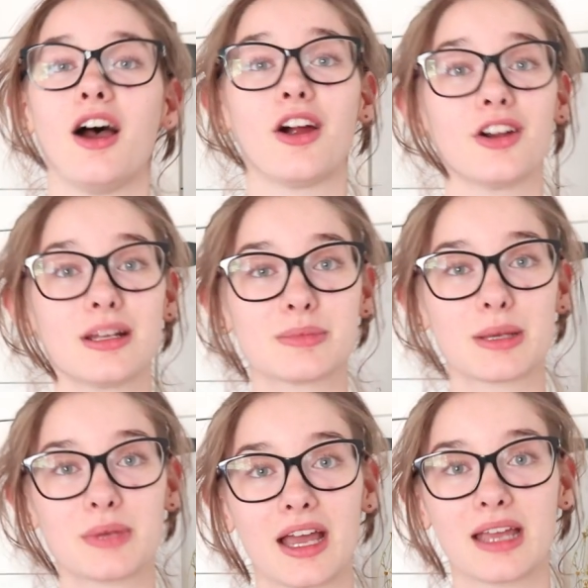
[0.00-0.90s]
are hurting him
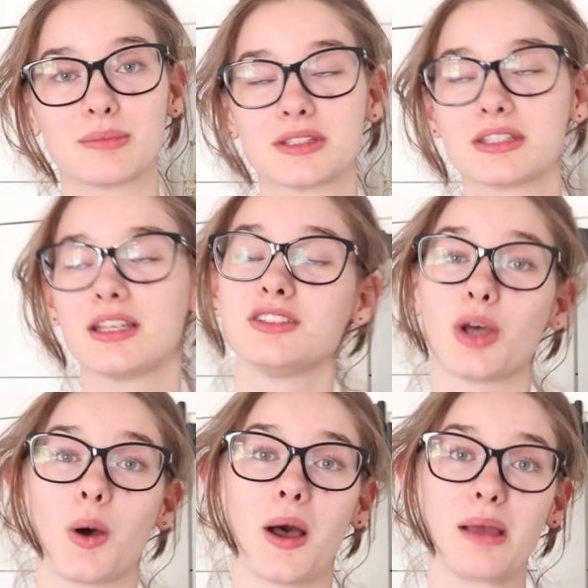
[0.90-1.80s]
sometimes.
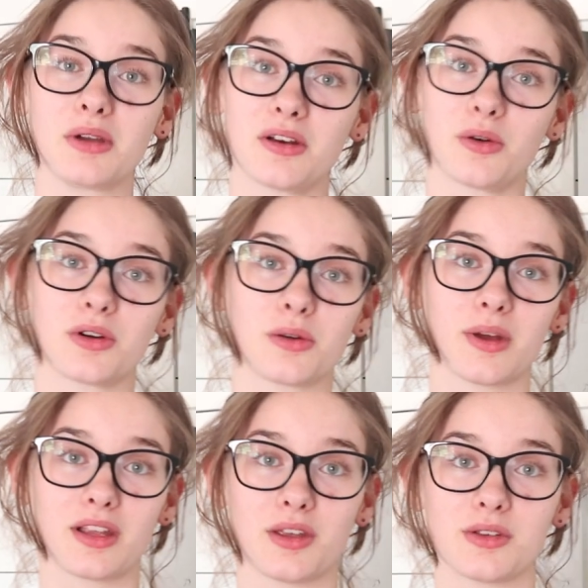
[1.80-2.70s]
So I'm gonna order
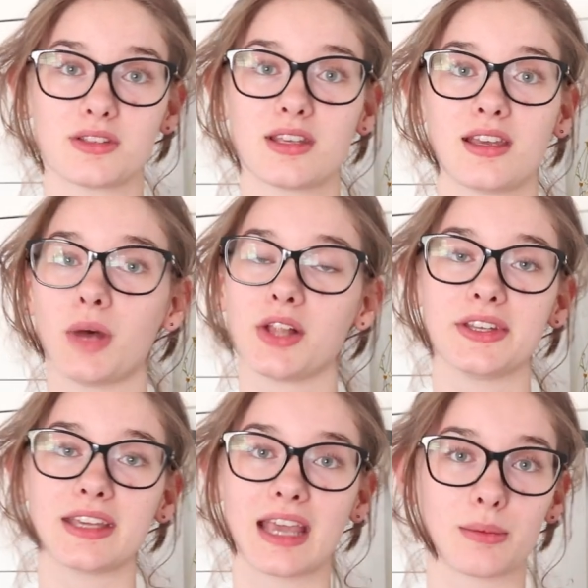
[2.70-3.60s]
one of those
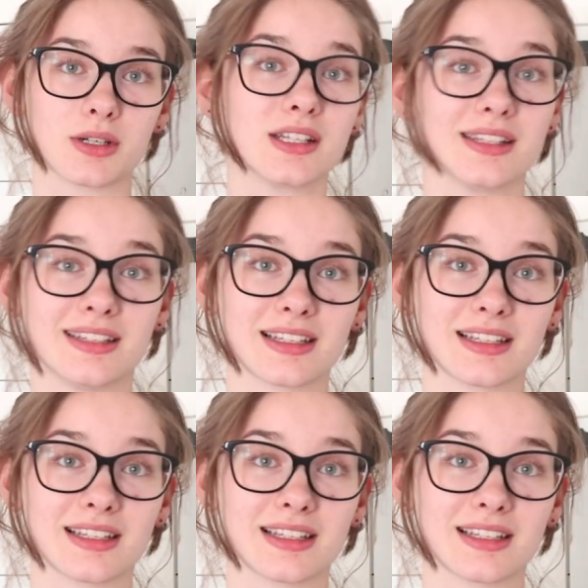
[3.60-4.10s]
Baltic amber teething